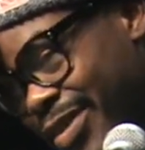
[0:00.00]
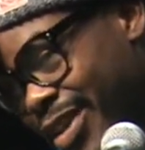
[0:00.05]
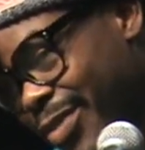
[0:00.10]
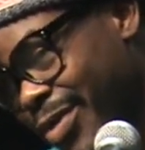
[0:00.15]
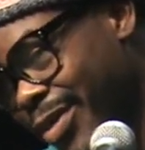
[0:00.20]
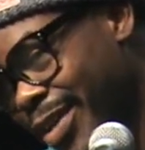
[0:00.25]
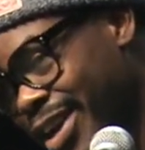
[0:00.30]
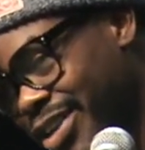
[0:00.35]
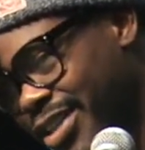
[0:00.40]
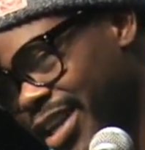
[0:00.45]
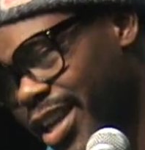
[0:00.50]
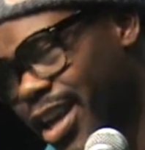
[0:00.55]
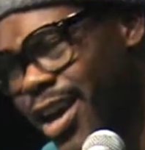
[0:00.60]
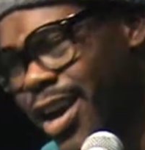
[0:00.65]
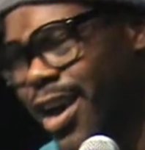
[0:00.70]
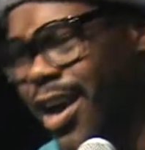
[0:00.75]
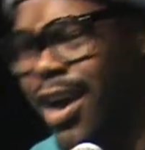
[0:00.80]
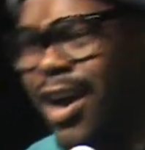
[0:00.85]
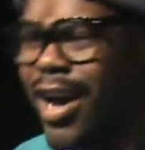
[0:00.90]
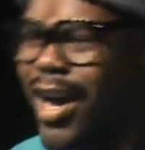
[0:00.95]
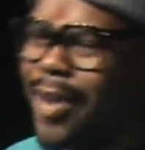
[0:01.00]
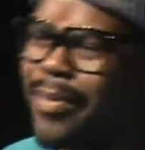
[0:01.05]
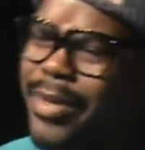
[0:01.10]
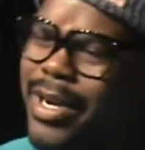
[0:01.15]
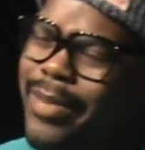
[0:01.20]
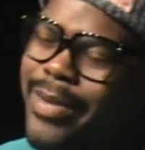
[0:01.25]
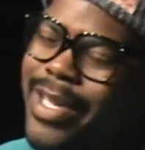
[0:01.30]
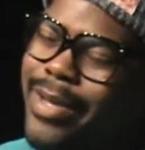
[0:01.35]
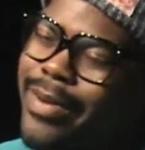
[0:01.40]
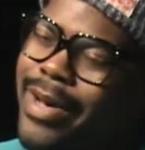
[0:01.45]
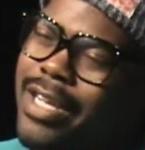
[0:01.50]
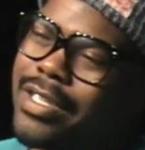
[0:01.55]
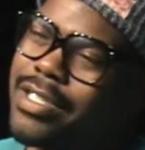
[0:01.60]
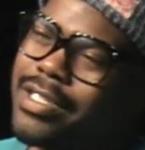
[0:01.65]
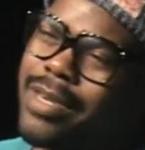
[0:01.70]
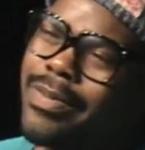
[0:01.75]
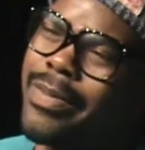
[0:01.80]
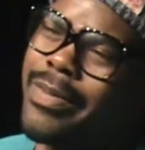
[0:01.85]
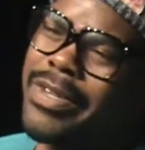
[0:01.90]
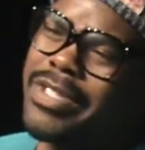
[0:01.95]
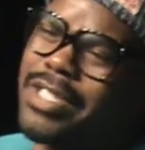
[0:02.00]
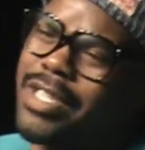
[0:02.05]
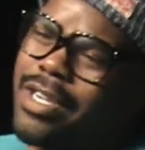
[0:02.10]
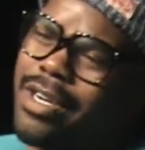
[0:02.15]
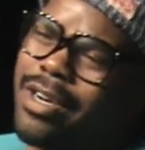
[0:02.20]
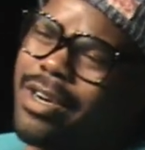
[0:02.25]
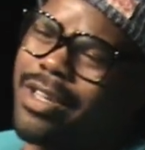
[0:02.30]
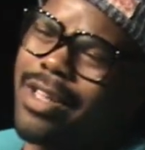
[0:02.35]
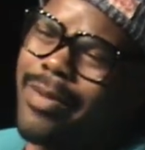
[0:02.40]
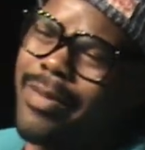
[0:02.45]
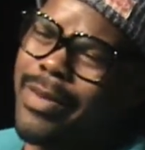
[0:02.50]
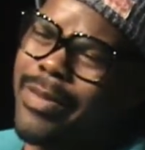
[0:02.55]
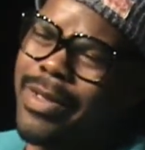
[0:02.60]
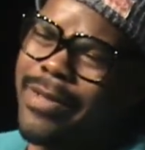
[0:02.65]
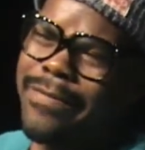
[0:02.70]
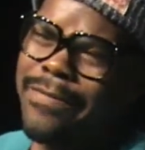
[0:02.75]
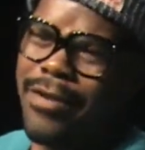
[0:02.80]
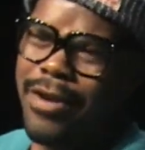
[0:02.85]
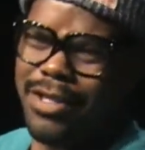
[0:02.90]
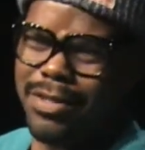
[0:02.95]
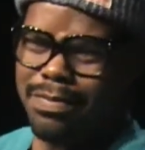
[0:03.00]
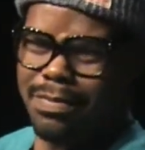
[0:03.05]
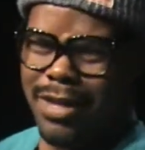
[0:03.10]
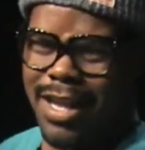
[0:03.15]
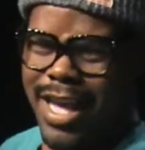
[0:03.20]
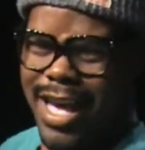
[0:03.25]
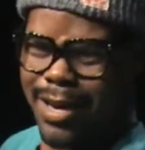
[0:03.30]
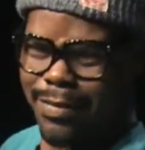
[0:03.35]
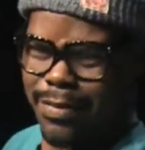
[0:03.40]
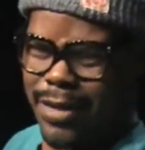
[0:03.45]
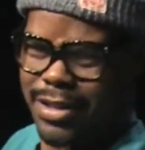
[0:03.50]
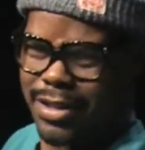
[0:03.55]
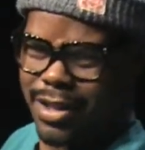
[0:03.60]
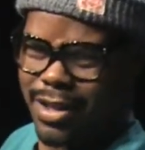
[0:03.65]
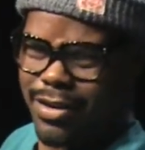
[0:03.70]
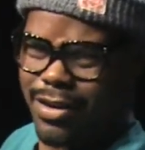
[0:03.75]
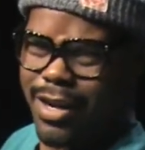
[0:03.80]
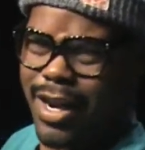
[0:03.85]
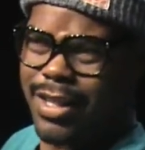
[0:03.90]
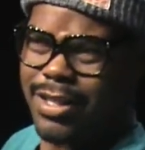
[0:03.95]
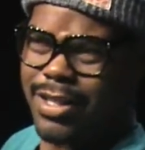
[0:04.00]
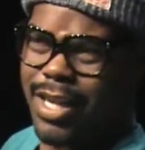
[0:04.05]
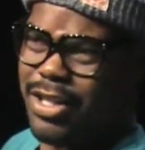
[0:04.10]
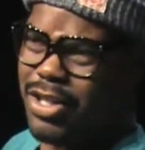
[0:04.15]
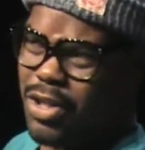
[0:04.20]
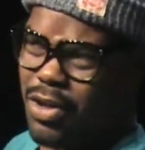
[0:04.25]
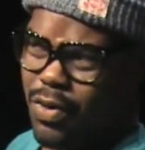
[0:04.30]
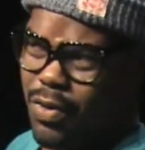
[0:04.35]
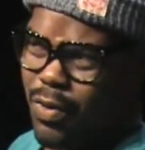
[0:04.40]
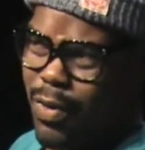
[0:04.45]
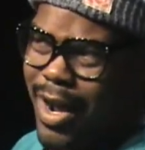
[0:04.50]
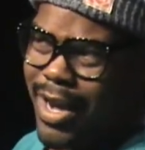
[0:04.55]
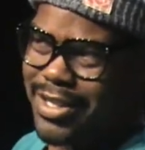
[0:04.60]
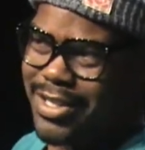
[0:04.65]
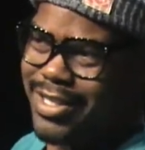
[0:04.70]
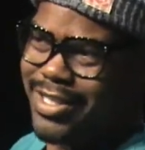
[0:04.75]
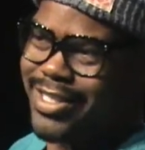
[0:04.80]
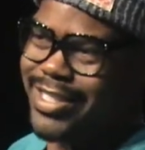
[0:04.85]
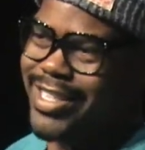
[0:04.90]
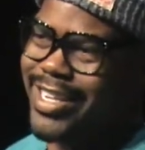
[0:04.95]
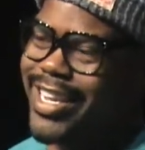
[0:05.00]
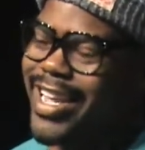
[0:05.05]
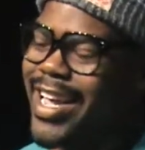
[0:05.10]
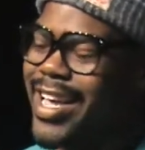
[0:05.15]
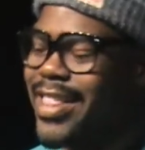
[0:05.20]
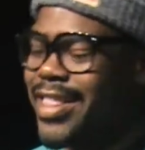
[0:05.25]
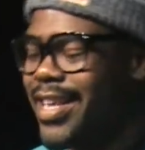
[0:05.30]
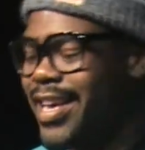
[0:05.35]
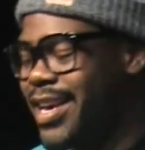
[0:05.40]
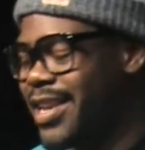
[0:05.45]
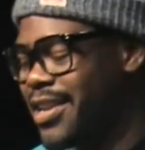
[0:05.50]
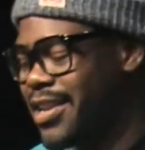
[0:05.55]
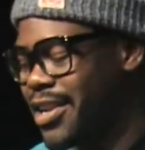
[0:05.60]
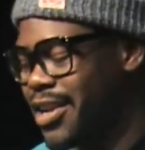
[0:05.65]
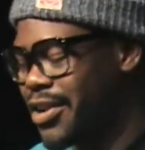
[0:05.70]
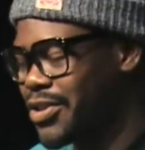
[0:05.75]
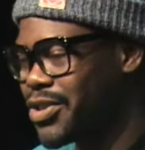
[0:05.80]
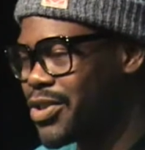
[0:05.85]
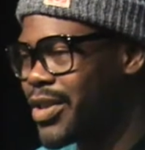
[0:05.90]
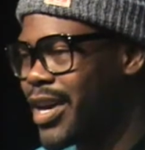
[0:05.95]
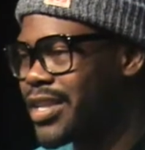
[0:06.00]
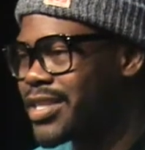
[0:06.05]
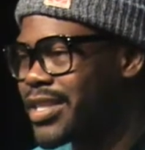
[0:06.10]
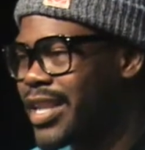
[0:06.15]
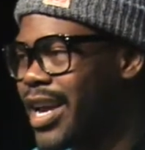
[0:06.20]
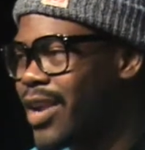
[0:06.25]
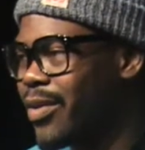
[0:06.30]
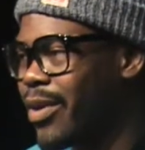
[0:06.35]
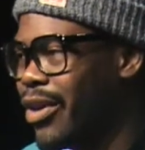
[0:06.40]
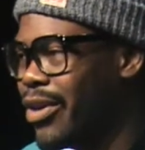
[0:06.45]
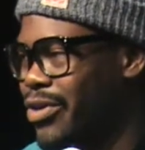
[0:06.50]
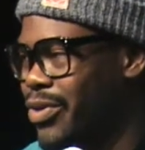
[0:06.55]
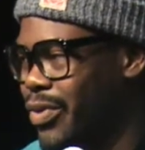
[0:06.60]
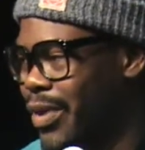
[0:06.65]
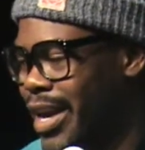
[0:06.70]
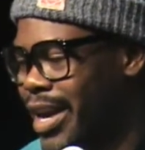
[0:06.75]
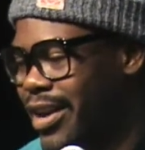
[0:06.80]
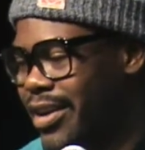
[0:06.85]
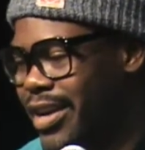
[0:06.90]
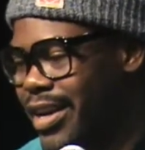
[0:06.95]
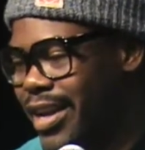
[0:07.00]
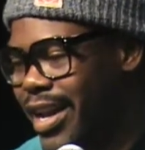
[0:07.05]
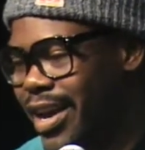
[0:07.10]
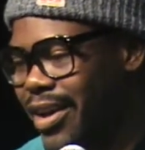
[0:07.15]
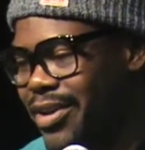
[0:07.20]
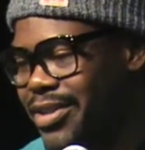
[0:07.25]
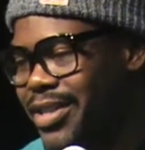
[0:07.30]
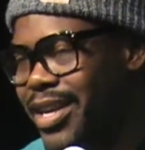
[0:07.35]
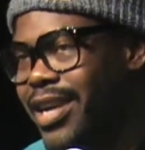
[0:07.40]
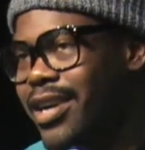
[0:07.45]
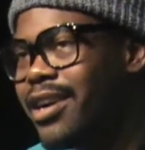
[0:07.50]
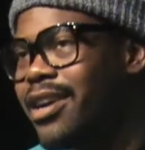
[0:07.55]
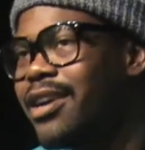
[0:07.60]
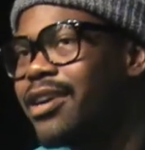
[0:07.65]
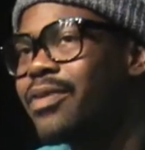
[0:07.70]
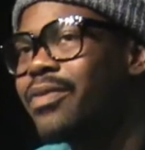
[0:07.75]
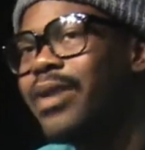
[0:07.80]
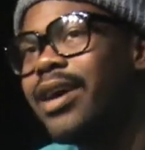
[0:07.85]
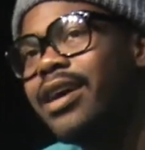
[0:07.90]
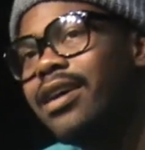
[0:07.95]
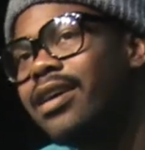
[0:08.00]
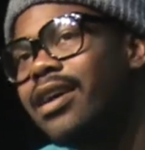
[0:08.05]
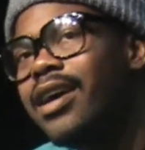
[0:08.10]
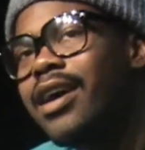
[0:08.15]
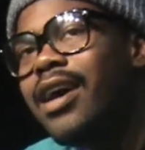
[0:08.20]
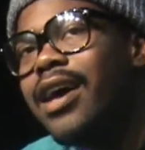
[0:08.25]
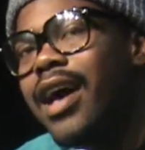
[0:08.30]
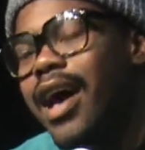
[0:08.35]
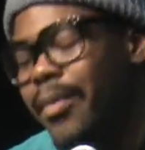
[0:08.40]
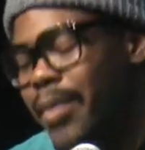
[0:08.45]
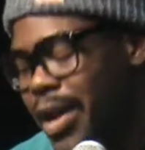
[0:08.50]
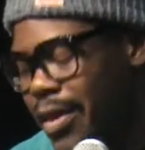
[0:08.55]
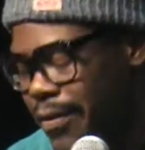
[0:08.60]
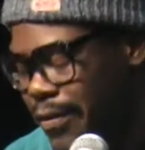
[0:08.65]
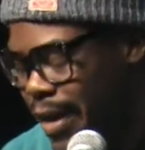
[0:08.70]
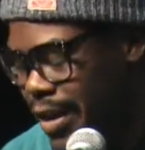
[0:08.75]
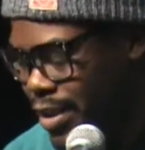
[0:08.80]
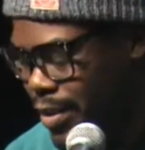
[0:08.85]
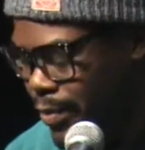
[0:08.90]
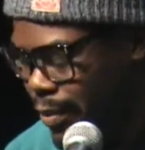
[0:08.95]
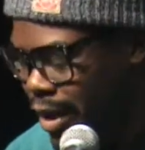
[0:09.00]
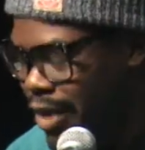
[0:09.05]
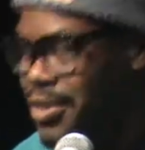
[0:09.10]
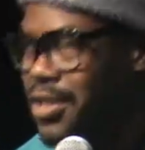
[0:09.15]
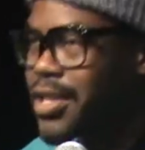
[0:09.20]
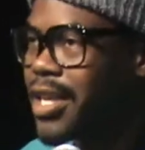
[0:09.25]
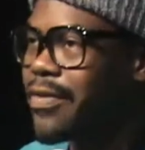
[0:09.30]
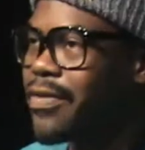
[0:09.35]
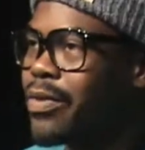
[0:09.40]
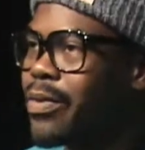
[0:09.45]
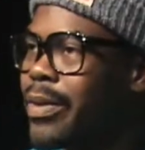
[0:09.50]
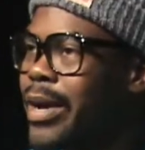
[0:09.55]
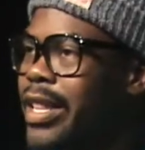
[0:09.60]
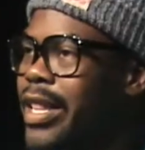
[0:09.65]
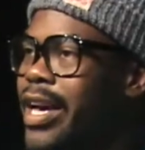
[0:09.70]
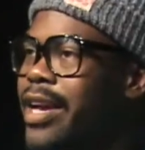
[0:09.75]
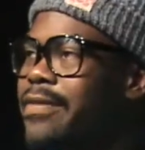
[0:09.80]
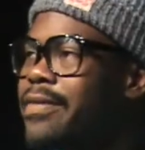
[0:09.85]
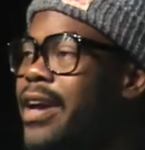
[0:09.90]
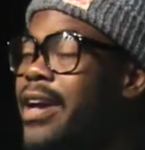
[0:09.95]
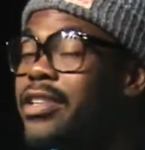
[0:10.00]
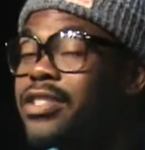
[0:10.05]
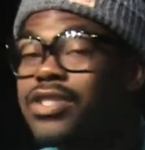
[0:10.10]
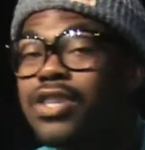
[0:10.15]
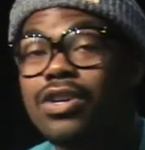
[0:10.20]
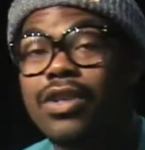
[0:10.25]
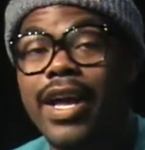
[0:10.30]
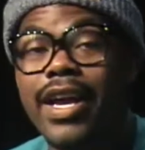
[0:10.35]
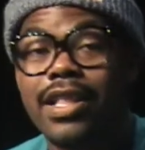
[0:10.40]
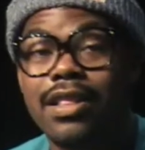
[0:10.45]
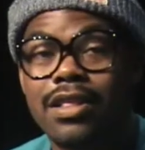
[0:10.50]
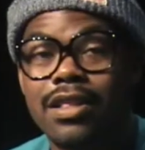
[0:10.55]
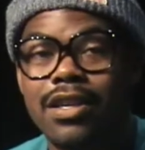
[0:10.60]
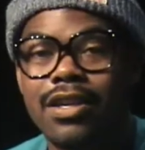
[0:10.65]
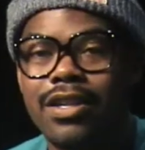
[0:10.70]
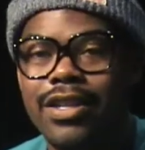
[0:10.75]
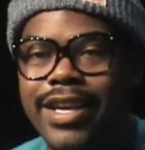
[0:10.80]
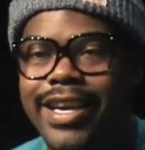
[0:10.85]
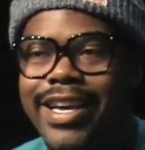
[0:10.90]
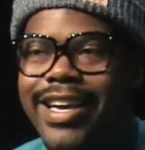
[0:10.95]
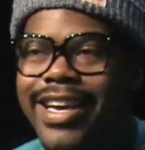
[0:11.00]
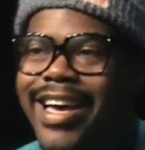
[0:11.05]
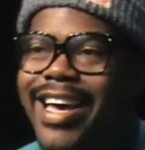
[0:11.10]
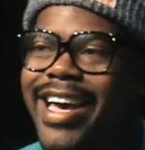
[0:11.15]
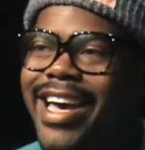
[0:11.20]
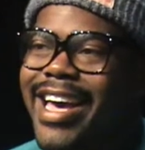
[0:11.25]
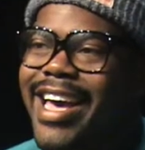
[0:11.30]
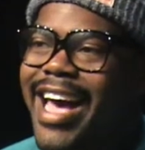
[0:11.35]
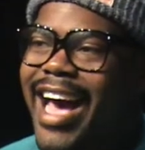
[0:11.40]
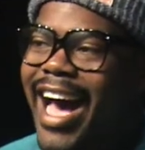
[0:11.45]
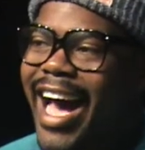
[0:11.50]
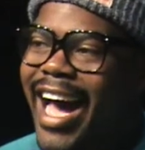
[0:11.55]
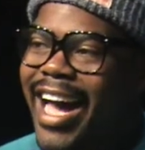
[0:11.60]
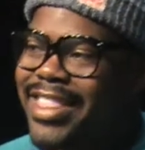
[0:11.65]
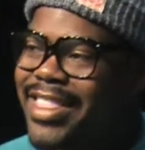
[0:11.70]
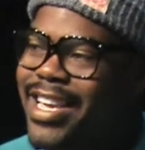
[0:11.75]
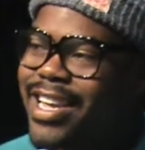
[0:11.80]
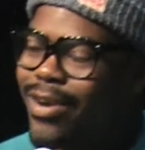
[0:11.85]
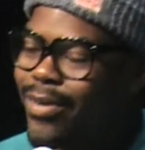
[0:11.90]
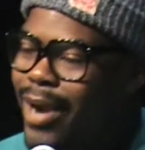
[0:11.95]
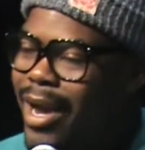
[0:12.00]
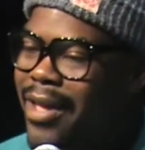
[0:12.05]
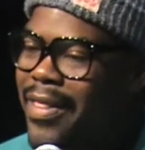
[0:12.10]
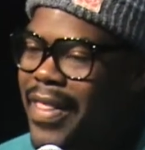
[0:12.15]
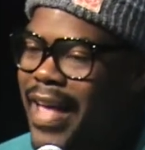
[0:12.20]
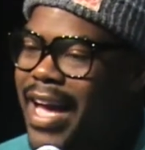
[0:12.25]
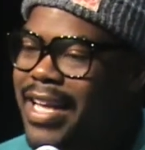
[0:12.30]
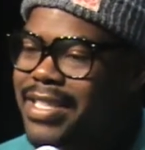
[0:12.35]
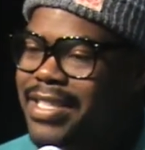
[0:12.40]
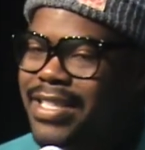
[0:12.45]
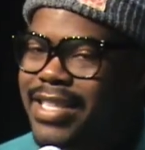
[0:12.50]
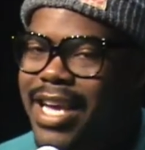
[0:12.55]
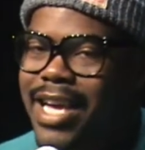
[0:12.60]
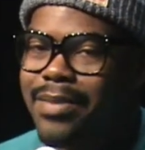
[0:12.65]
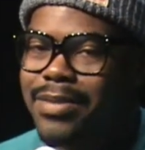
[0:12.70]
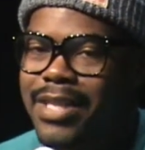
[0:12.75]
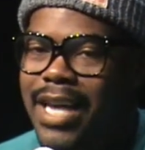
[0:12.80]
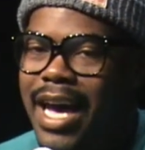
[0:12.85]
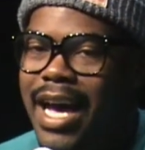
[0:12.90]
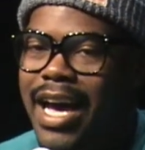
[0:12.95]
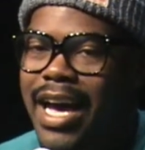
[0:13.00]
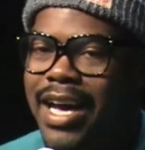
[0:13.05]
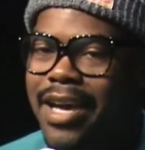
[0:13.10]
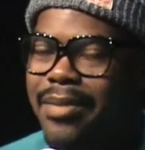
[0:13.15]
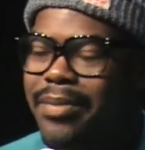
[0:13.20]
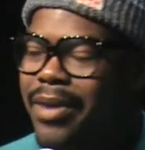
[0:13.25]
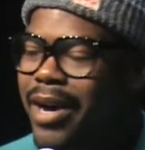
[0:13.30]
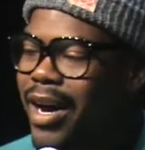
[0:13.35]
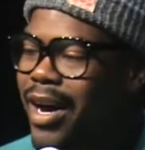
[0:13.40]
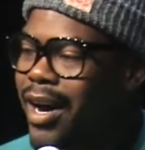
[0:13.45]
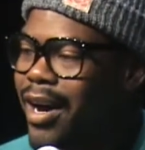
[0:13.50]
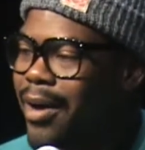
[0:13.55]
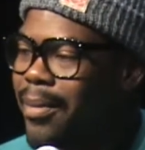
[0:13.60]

made fun of me, but I was like, I'm going to be a politician, I'm going to be a senator, and I'm going to be the first black president of the United States, you watch and see. And then, 2008 rolled around, and I was like, oh, well, I might find something else to do in my life. And so, literally, I think around that same time,